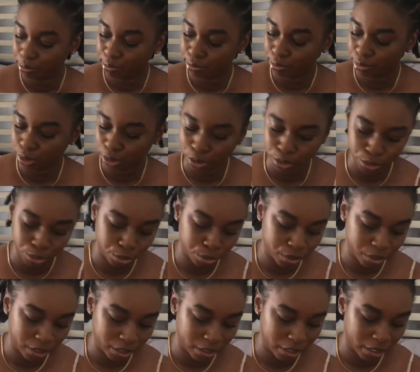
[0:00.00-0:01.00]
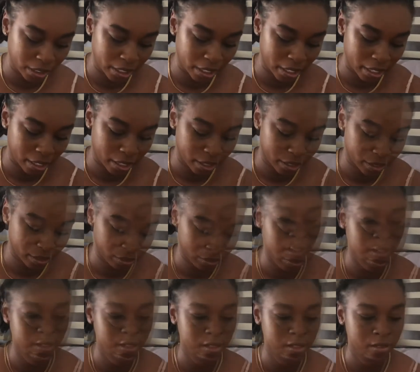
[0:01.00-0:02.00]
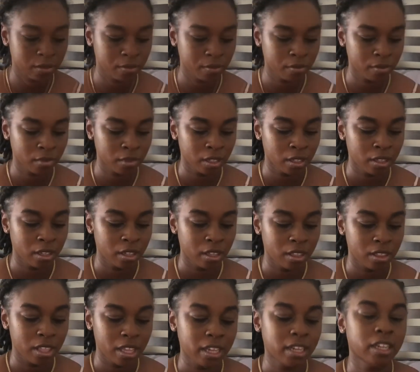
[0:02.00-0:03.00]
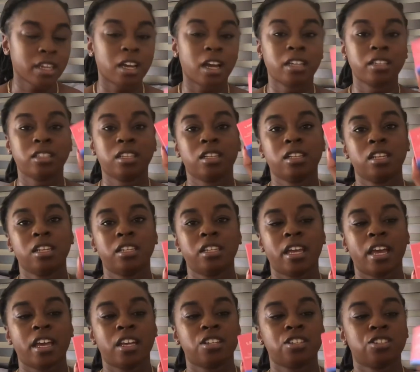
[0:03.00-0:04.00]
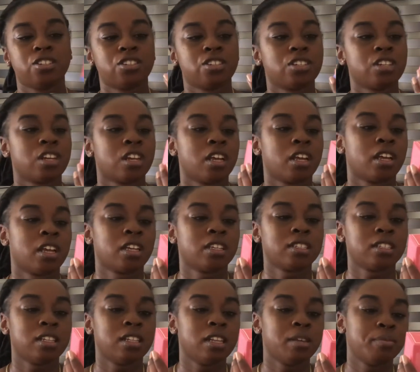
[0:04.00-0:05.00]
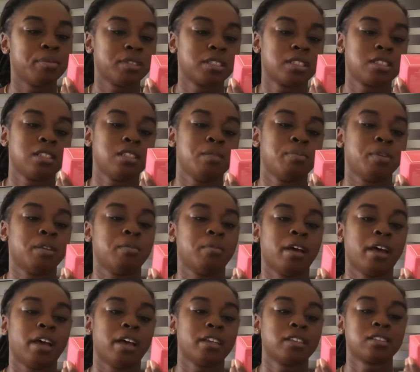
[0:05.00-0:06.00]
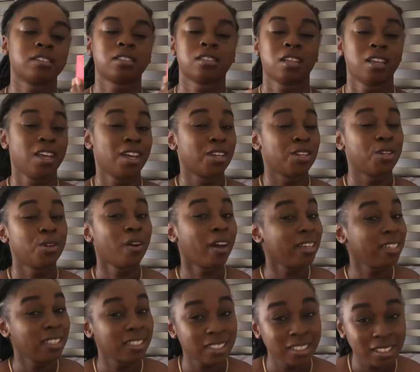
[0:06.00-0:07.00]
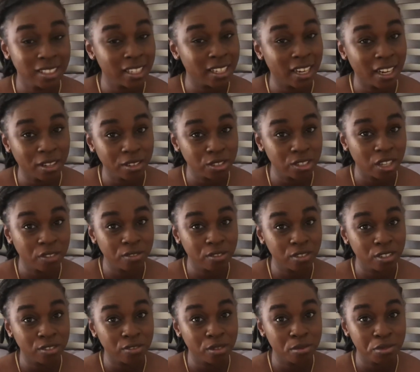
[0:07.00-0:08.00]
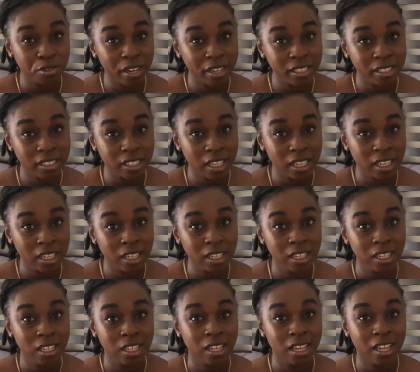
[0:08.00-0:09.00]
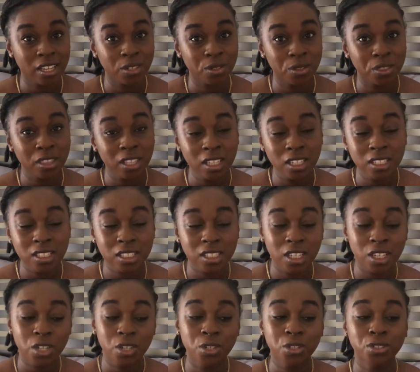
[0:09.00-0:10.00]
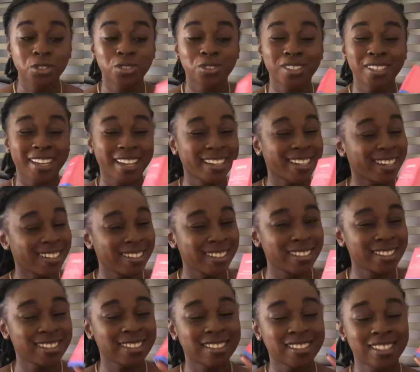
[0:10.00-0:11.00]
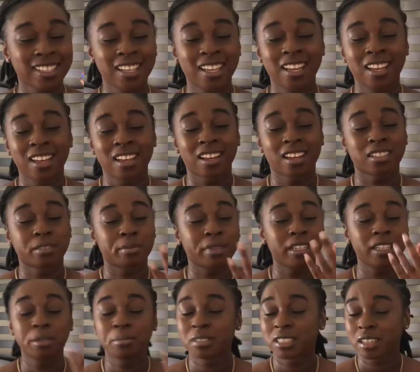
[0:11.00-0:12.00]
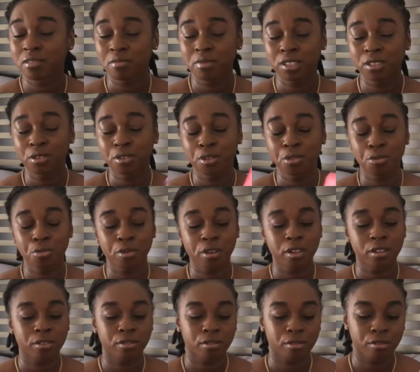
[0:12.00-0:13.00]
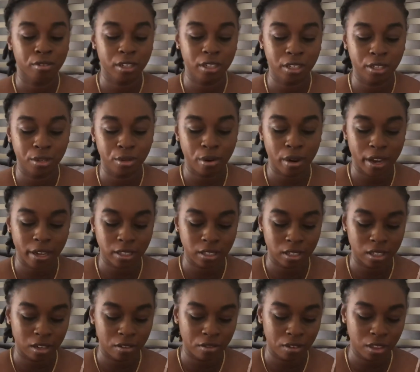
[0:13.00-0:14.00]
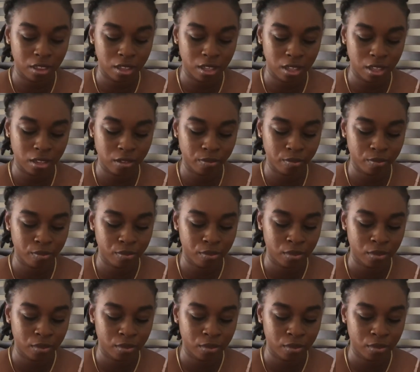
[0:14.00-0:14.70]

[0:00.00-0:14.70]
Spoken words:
So yeah. Then I got the Lineage lip sleeping mask. Do I need to say that I was suffering from dry skin? I don't think so. So yeah, I got this because my lips have been going through it, really cracked and everything.